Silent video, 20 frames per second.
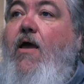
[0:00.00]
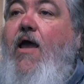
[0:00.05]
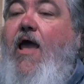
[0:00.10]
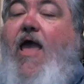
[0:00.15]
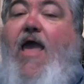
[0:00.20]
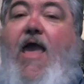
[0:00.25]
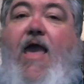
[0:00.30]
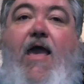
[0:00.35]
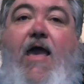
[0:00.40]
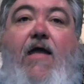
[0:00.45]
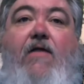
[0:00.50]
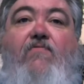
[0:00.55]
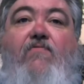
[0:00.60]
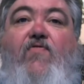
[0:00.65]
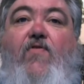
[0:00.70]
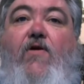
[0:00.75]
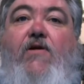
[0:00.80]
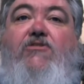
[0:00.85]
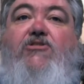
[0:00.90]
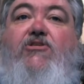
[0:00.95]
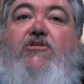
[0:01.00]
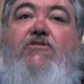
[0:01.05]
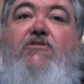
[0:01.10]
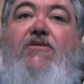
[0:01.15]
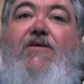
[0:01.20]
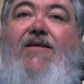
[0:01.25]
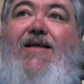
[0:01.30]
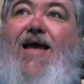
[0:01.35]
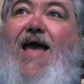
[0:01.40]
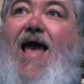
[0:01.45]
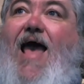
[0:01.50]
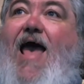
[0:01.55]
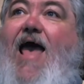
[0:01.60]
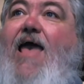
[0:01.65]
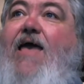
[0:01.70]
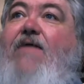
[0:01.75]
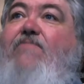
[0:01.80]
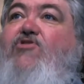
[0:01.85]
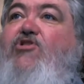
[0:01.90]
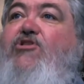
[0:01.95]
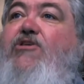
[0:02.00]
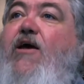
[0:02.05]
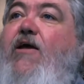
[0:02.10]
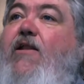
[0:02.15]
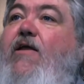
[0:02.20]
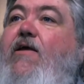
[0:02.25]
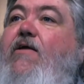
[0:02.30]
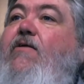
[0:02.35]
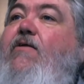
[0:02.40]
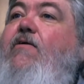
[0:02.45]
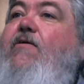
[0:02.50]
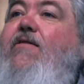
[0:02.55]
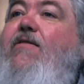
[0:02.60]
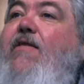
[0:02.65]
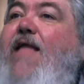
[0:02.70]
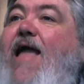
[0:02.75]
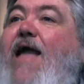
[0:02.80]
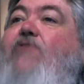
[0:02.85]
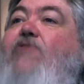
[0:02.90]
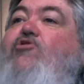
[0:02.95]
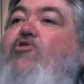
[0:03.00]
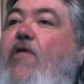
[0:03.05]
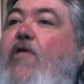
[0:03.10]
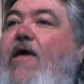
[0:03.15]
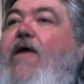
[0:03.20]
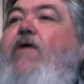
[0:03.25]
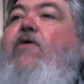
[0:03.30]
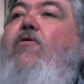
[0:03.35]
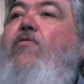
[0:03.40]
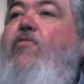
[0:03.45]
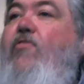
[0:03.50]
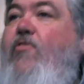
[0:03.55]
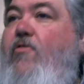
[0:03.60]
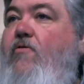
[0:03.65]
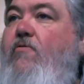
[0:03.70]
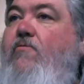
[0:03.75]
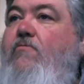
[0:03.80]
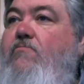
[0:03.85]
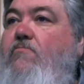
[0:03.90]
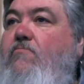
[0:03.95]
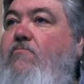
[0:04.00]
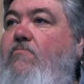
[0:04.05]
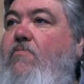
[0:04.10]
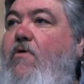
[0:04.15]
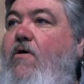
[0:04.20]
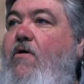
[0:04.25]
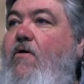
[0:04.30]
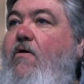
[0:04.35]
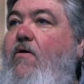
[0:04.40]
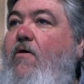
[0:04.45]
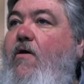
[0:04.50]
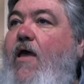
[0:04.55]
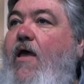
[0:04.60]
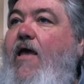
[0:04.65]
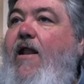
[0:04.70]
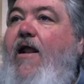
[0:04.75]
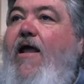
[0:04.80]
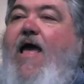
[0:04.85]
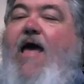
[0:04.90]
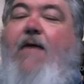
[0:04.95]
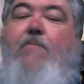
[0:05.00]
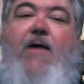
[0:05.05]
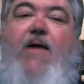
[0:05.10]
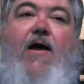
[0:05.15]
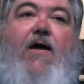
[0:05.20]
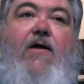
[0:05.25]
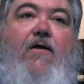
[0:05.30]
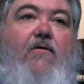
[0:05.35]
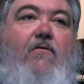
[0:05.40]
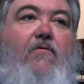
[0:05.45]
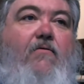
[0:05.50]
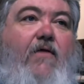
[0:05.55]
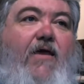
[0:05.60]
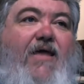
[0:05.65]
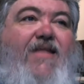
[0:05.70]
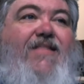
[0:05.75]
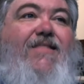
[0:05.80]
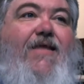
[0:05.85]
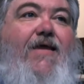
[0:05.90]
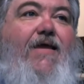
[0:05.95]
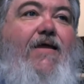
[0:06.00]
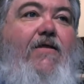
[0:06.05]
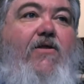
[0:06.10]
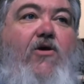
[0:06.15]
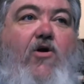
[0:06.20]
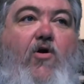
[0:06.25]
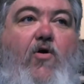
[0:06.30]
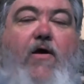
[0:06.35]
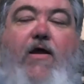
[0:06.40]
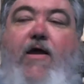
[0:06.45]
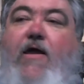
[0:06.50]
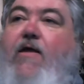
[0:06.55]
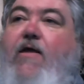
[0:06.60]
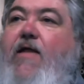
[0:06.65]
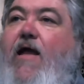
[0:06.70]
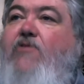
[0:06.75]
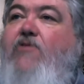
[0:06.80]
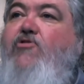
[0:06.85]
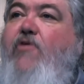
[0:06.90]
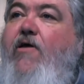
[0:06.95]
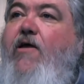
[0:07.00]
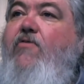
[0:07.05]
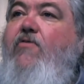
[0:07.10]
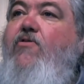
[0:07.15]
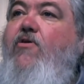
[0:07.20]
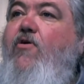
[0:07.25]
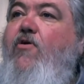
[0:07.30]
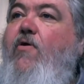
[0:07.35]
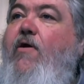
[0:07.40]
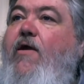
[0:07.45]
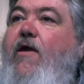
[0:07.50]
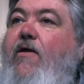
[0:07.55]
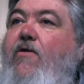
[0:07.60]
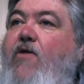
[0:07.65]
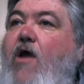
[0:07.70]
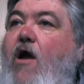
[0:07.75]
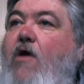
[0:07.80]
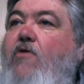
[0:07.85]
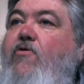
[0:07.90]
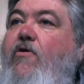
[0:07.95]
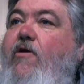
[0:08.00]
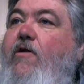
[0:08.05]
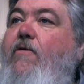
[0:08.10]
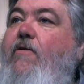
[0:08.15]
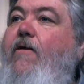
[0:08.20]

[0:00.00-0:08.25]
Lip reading: And for instance, I have studied natural health and I got my ND degree, natural health degree, doctorate.